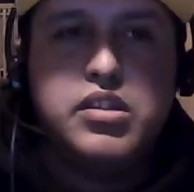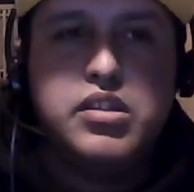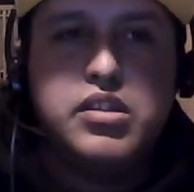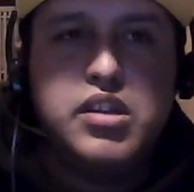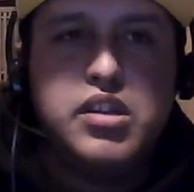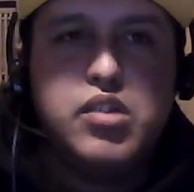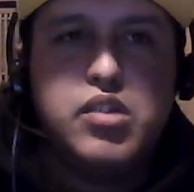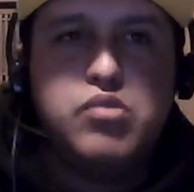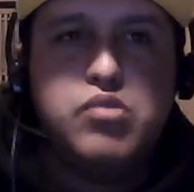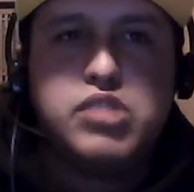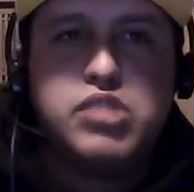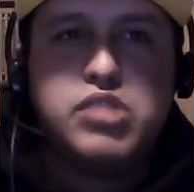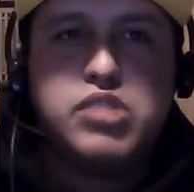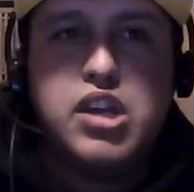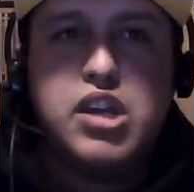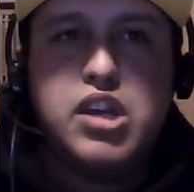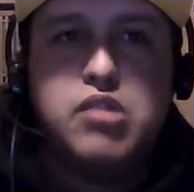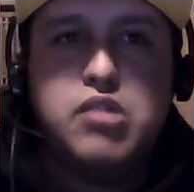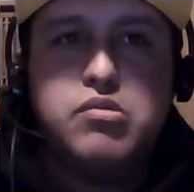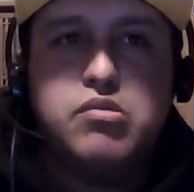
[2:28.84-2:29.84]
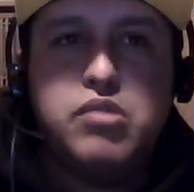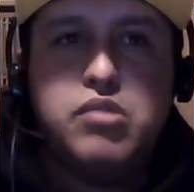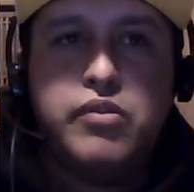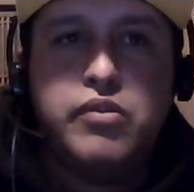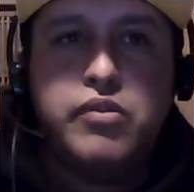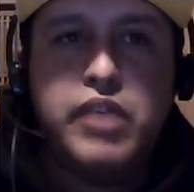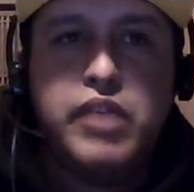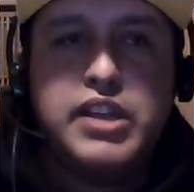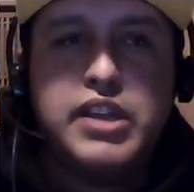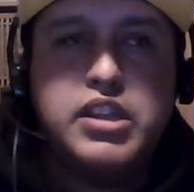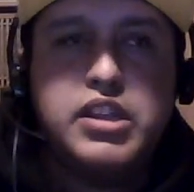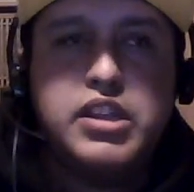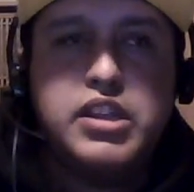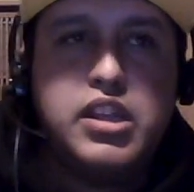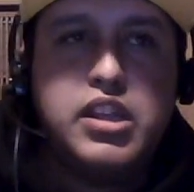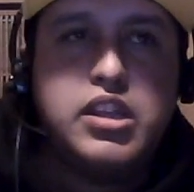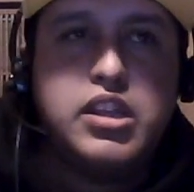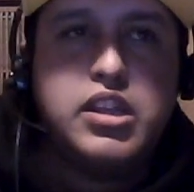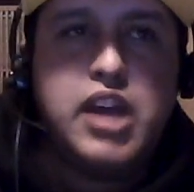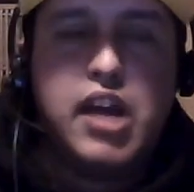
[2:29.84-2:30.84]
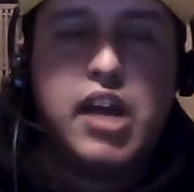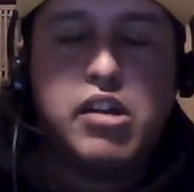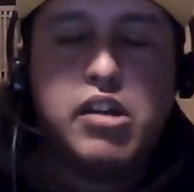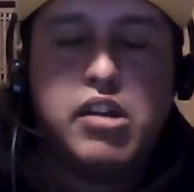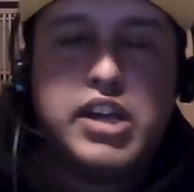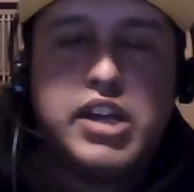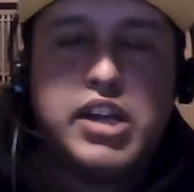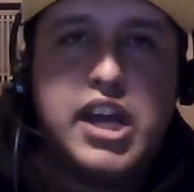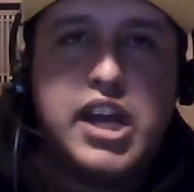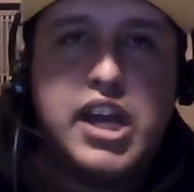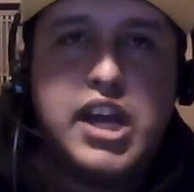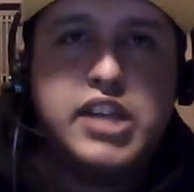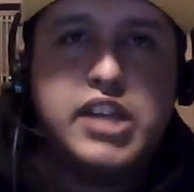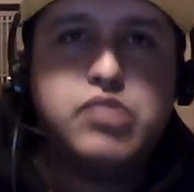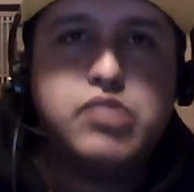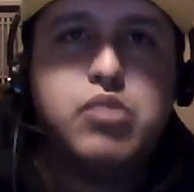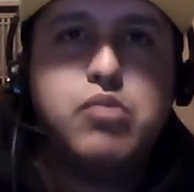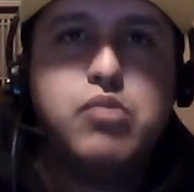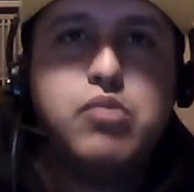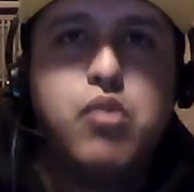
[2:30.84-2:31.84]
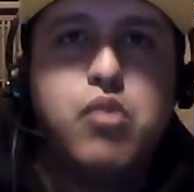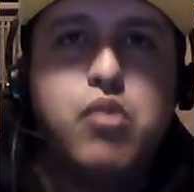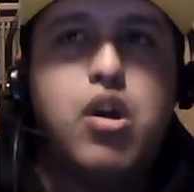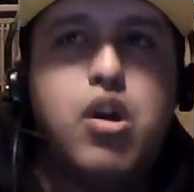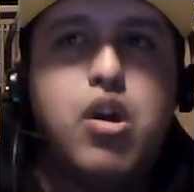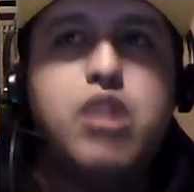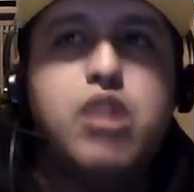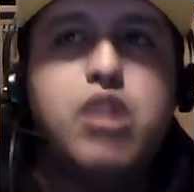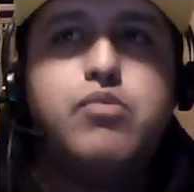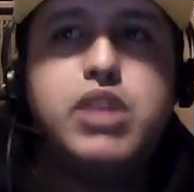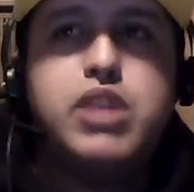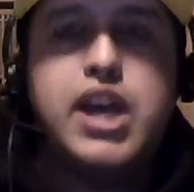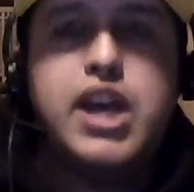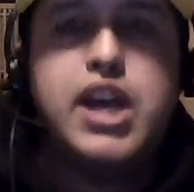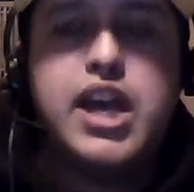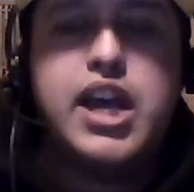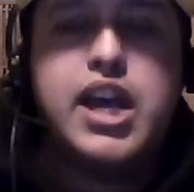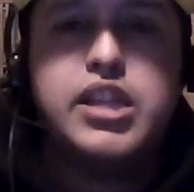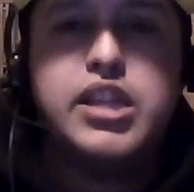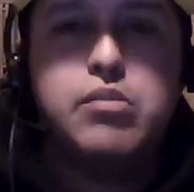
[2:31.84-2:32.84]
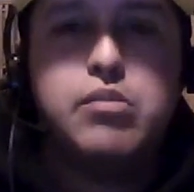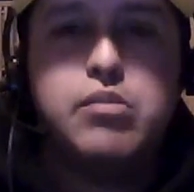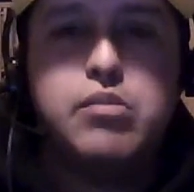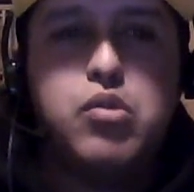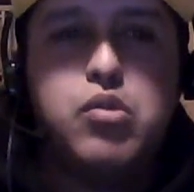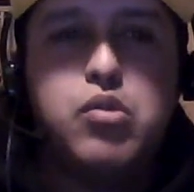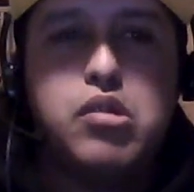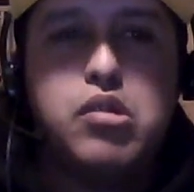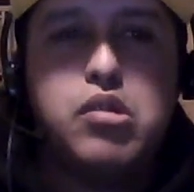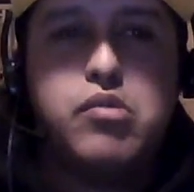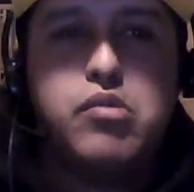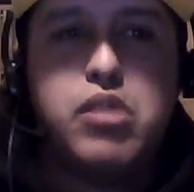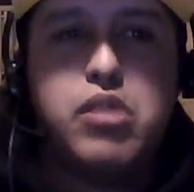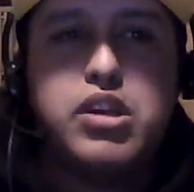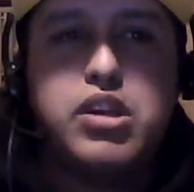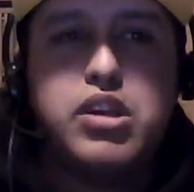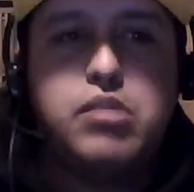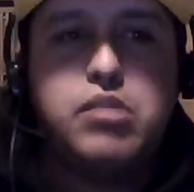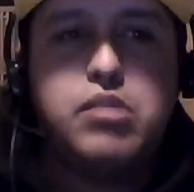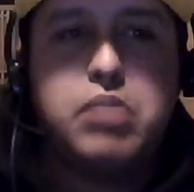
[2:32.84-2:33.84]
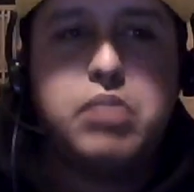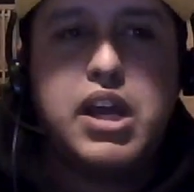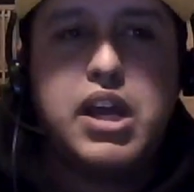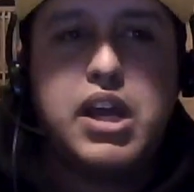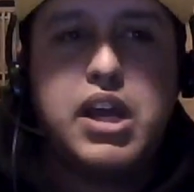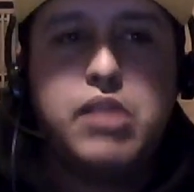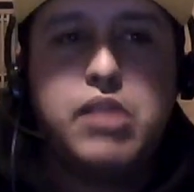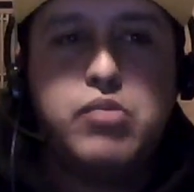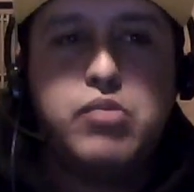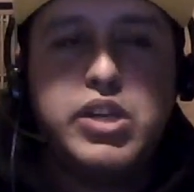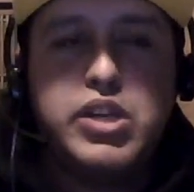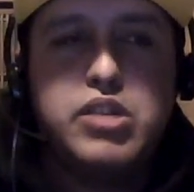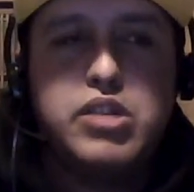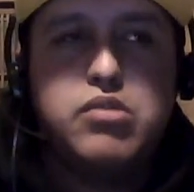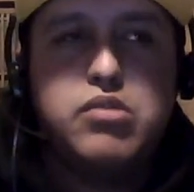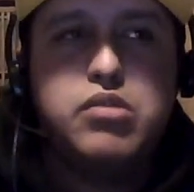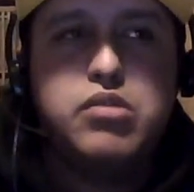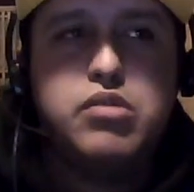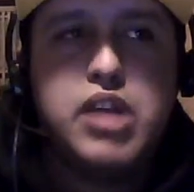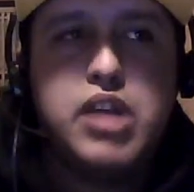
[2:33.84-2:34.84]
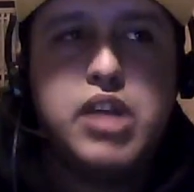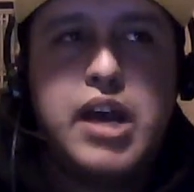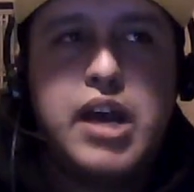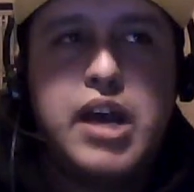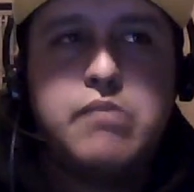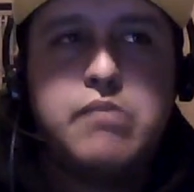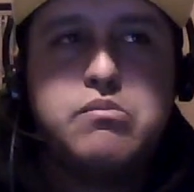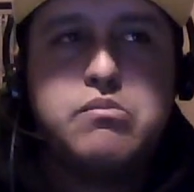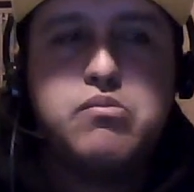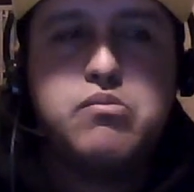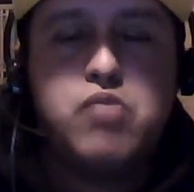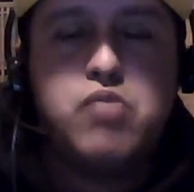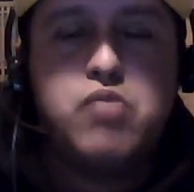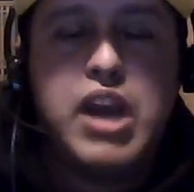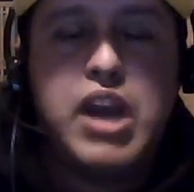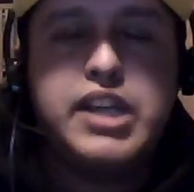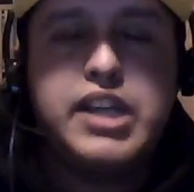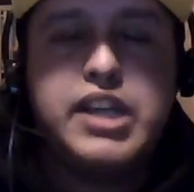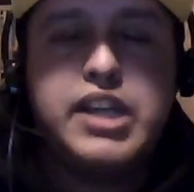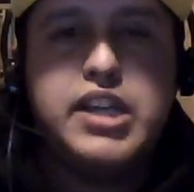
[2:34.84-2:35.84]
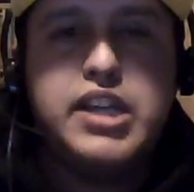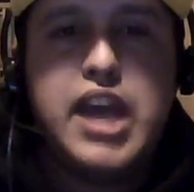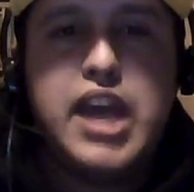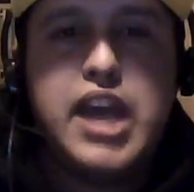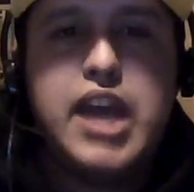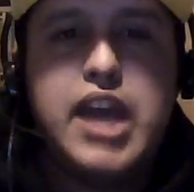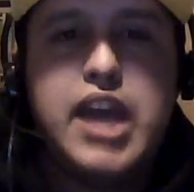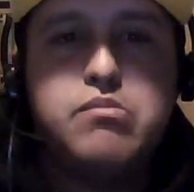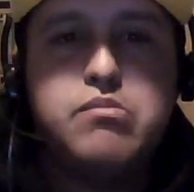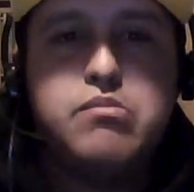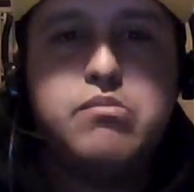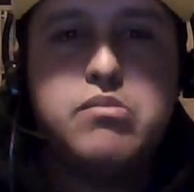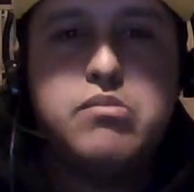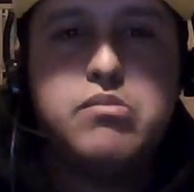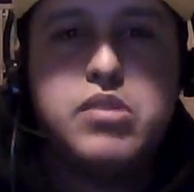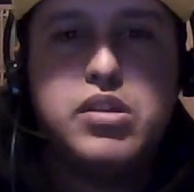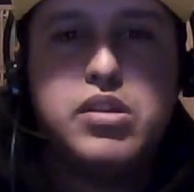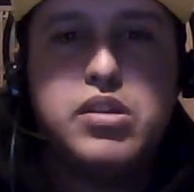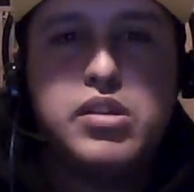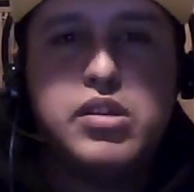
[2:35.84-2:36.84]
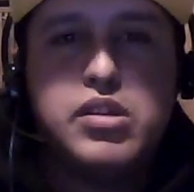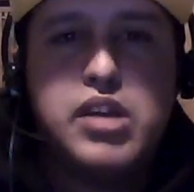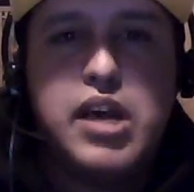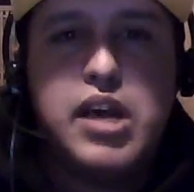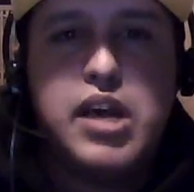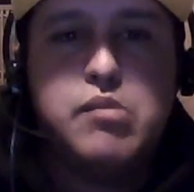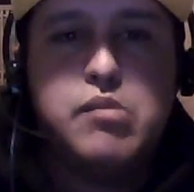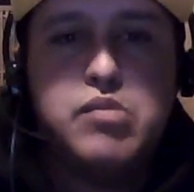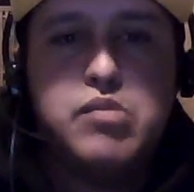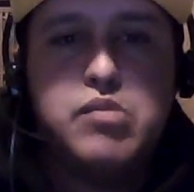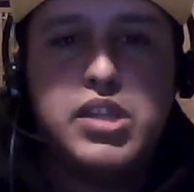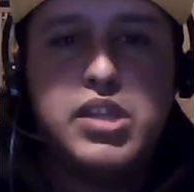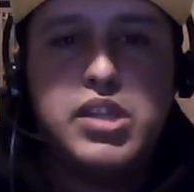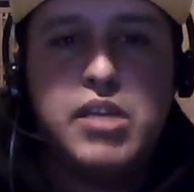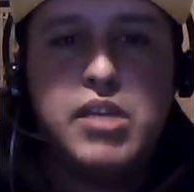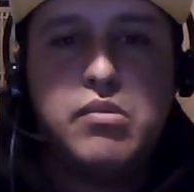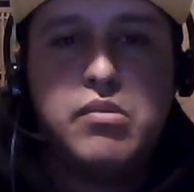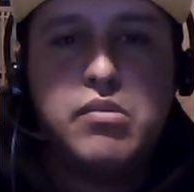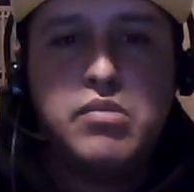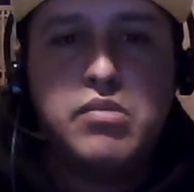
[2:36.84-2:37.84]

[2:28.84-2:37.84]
Also, the fact that the Hurricanes went wide when they had the ball and wanted to play a real running game with their